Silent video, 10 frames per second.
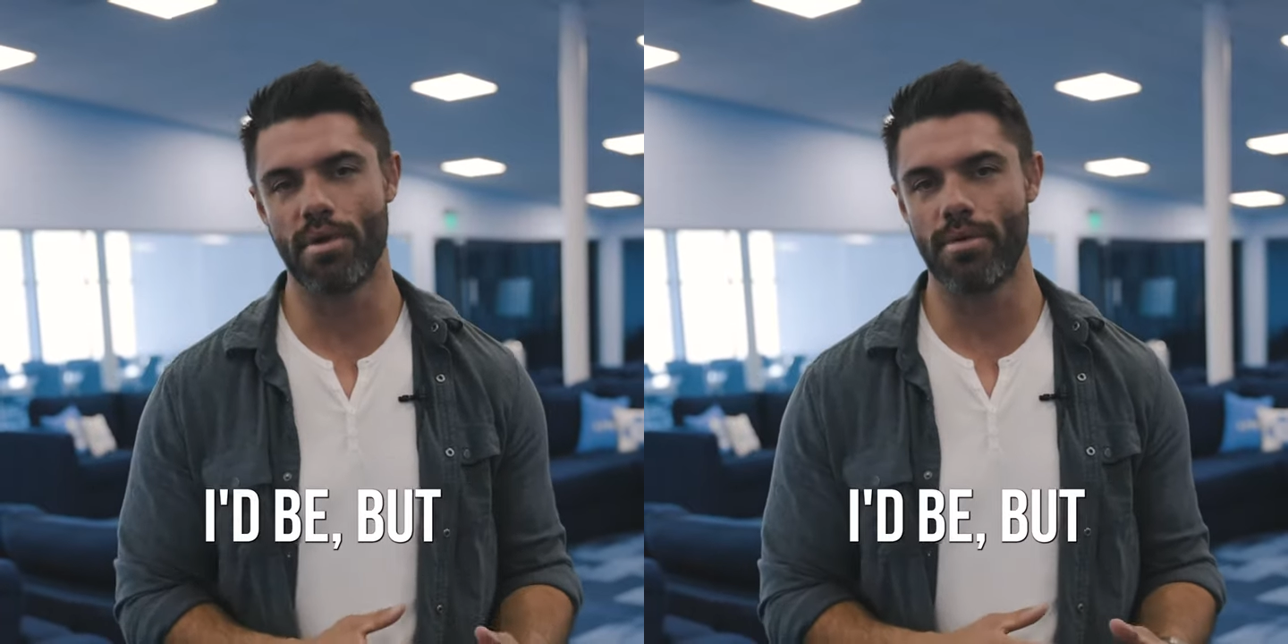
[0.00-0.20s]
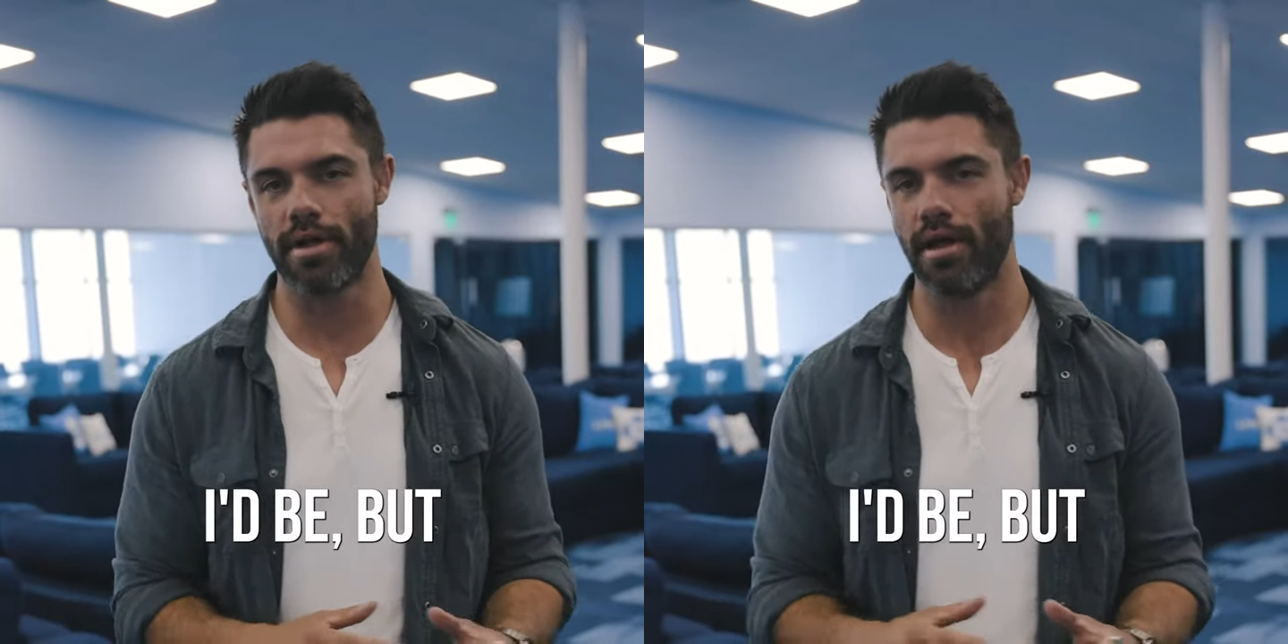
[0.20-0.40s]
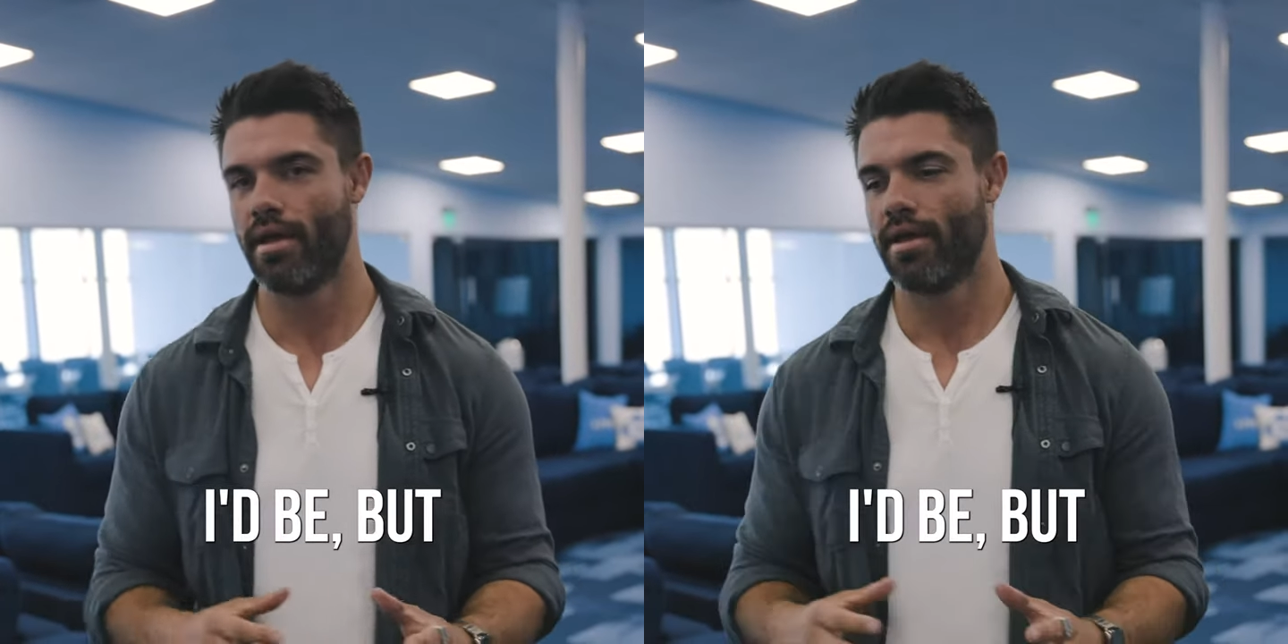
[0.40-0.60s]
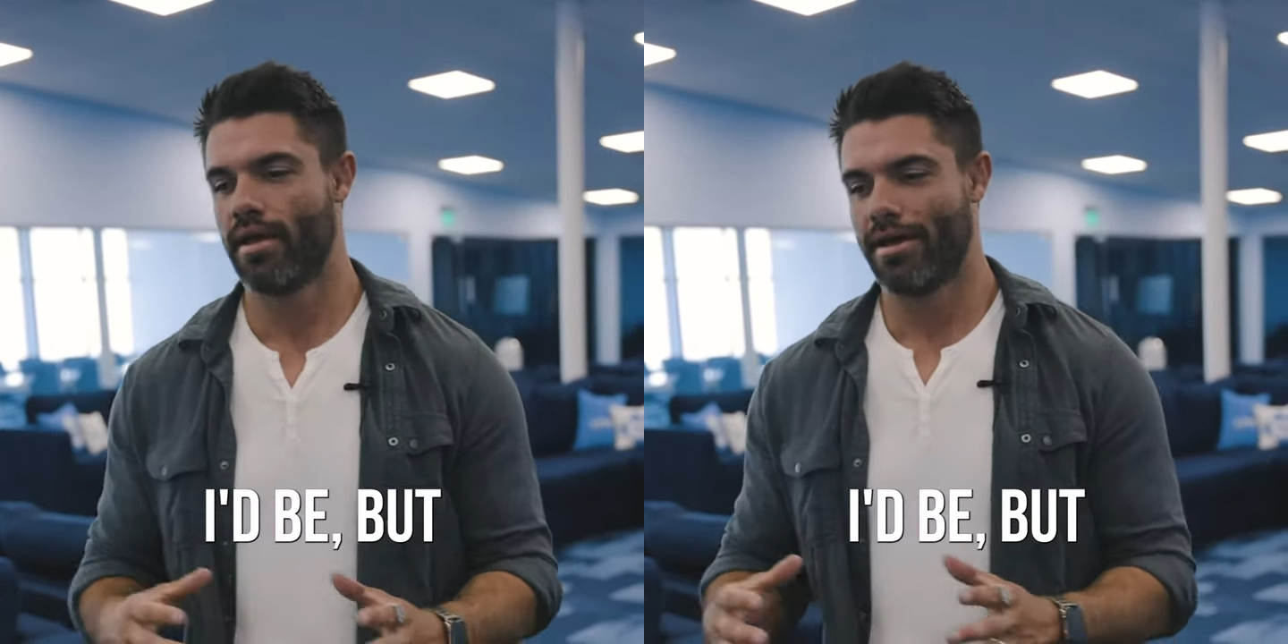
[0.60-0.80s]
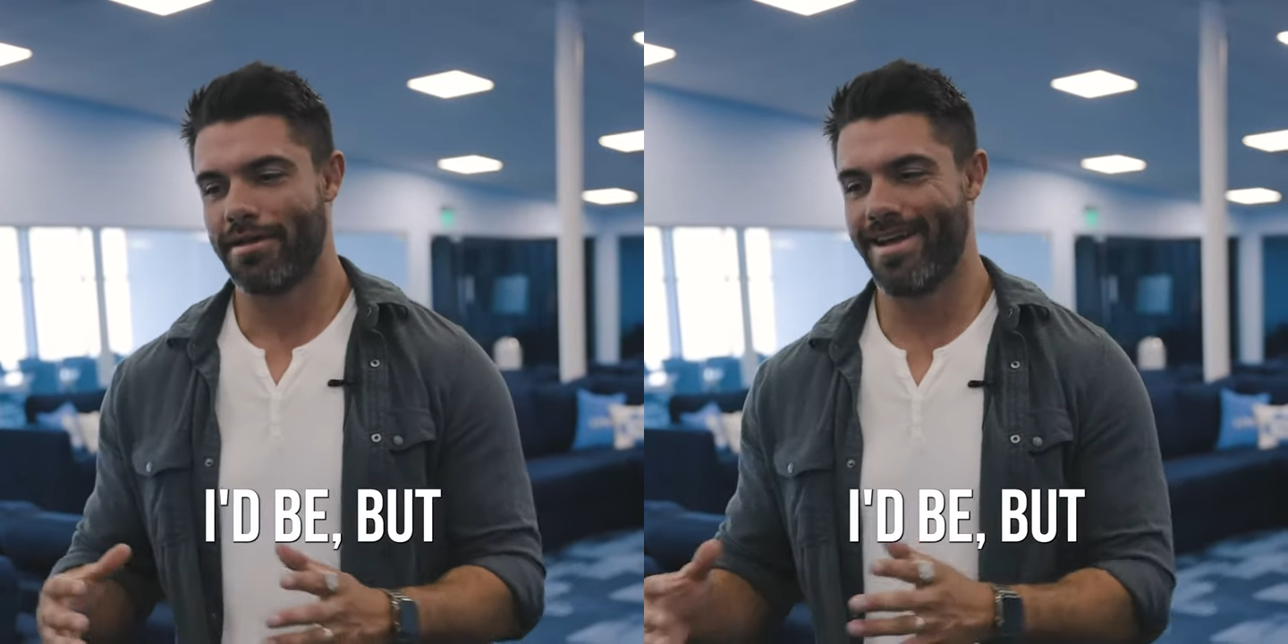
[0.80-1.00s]
but
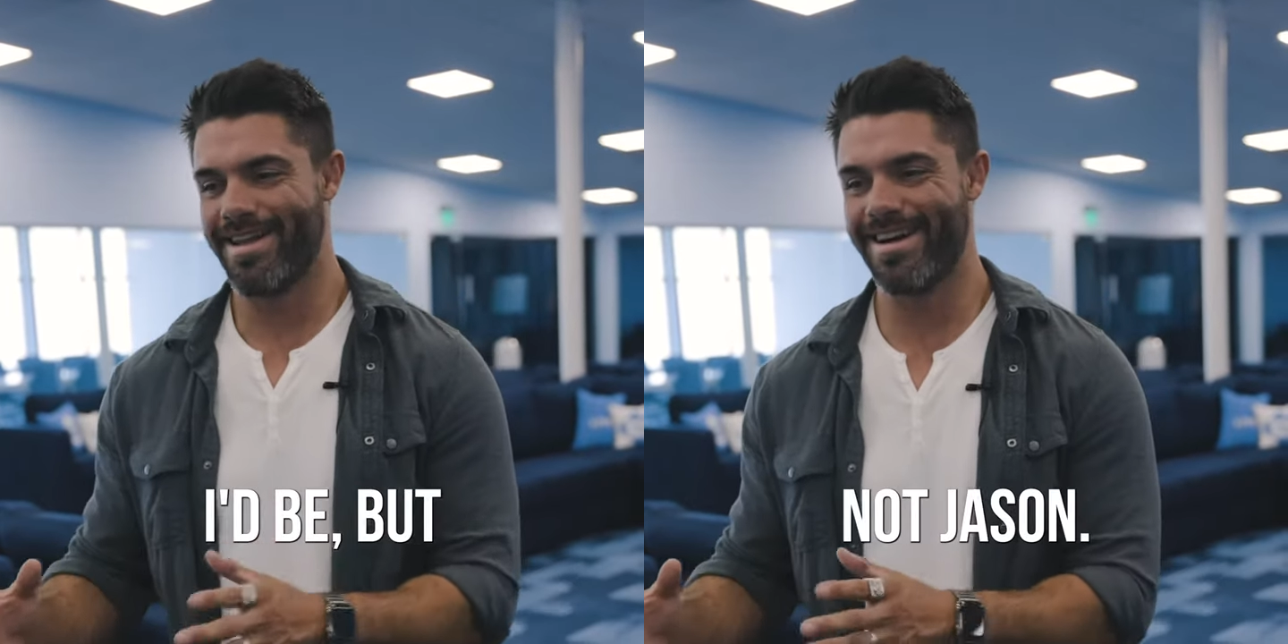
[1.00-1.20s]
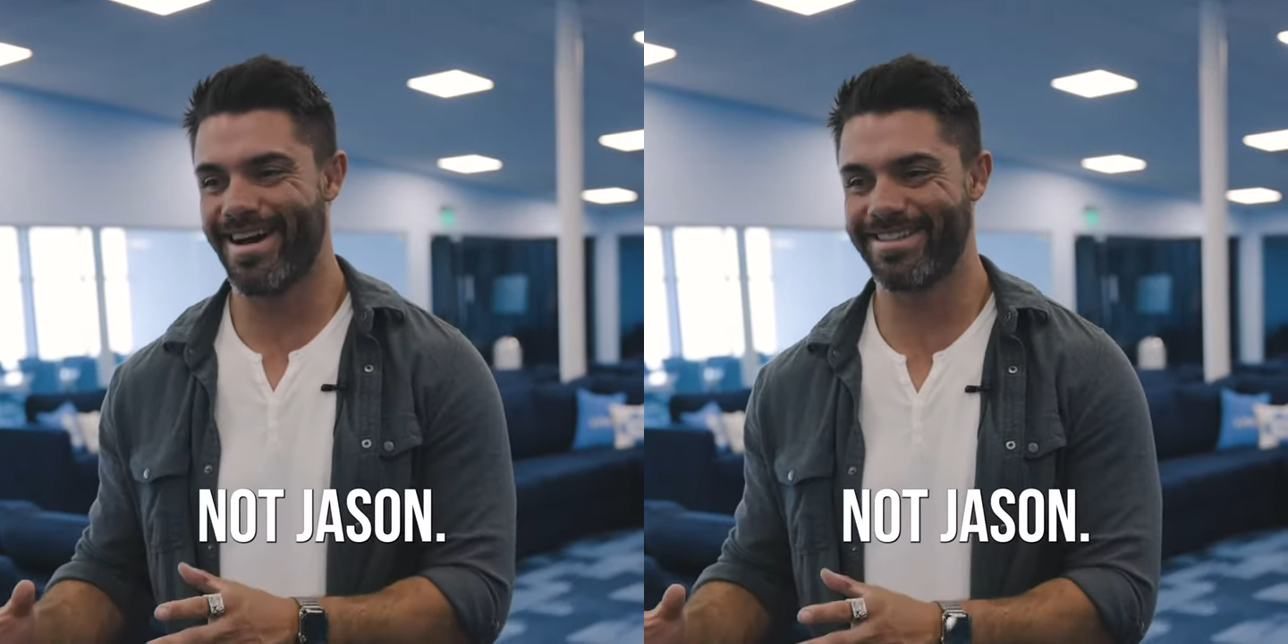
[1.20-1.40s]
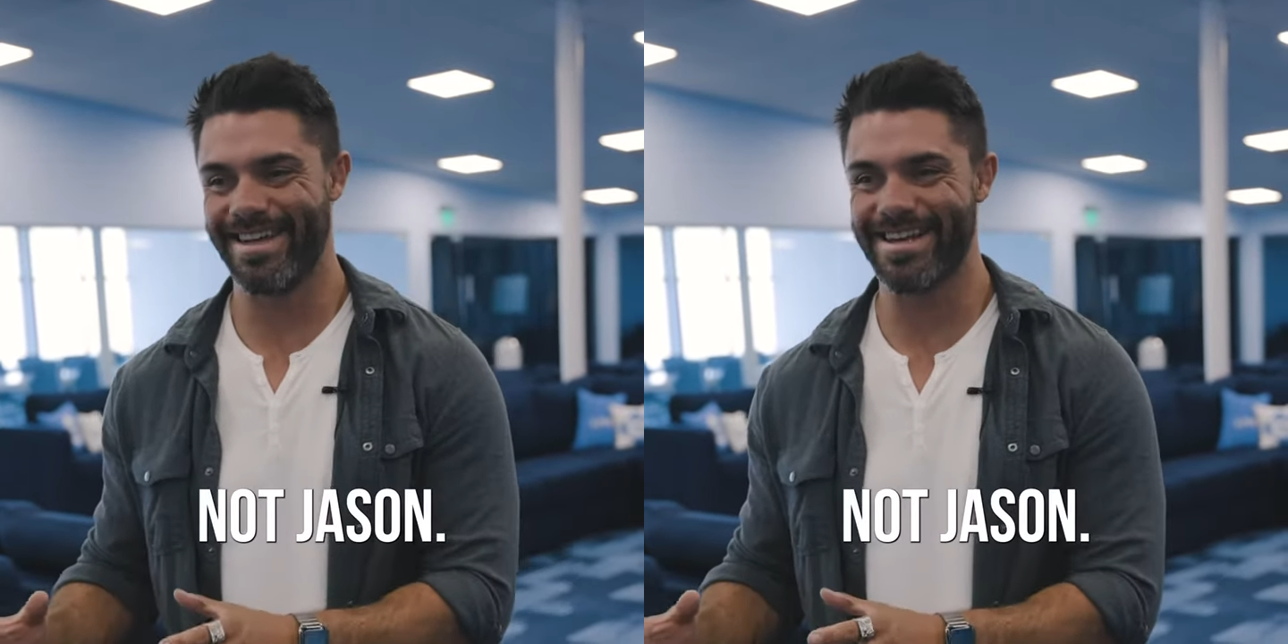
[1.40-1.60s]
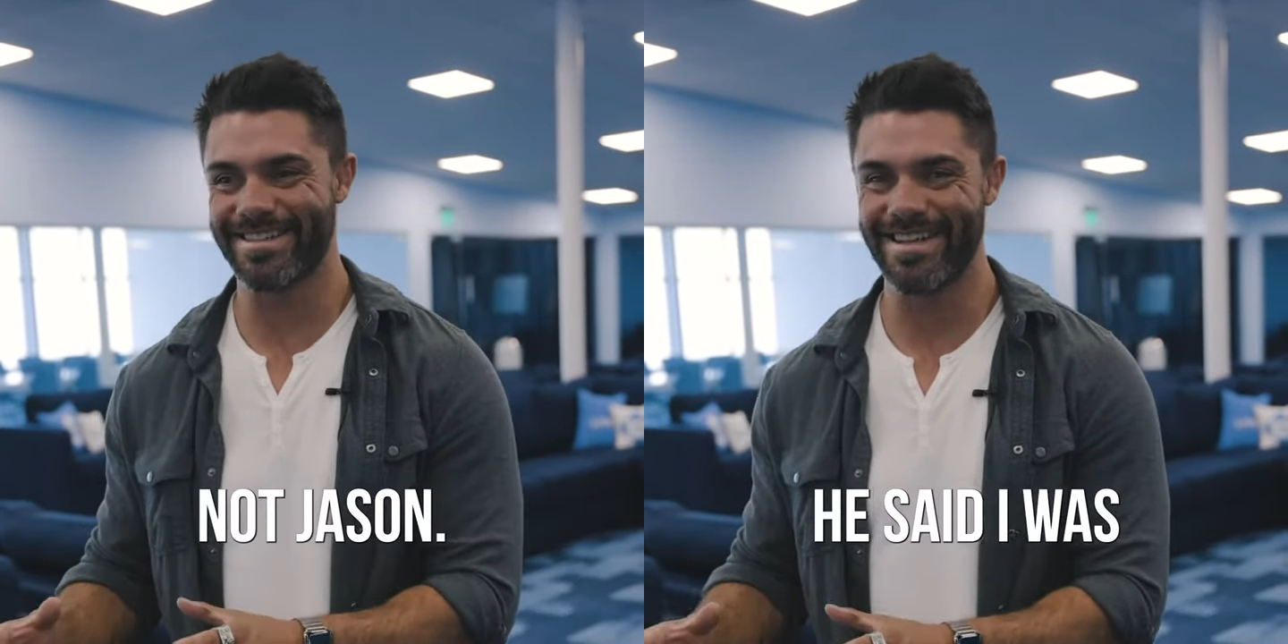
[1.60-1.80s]
not Jason.